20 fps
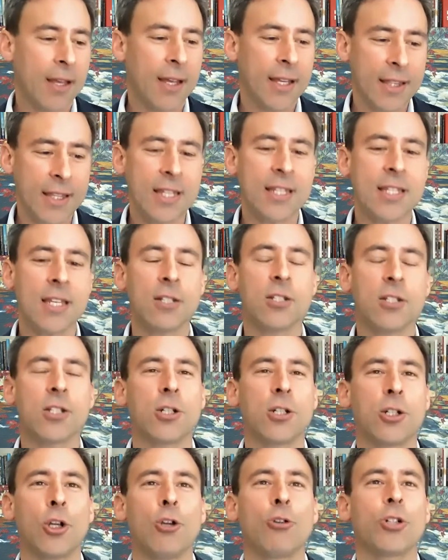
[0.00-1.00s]
these
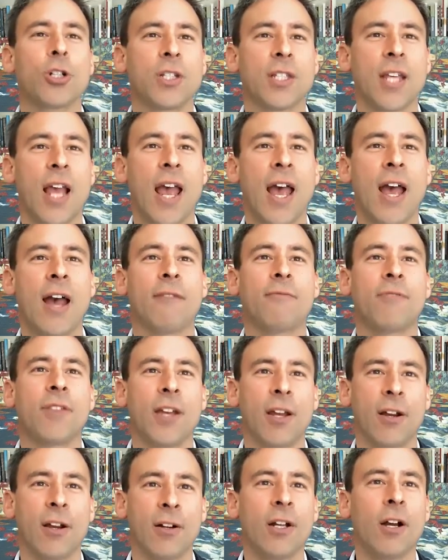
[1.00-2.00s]
institutions have
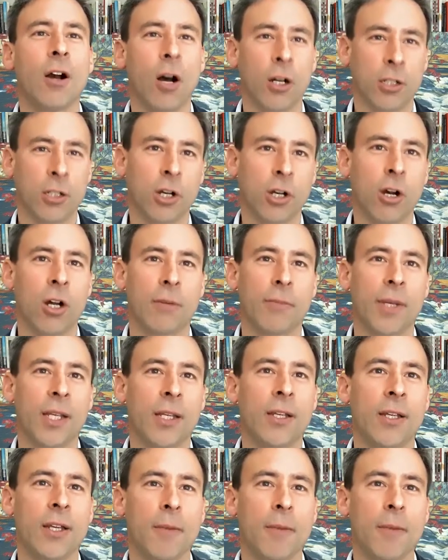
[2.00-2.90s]
their autonomy,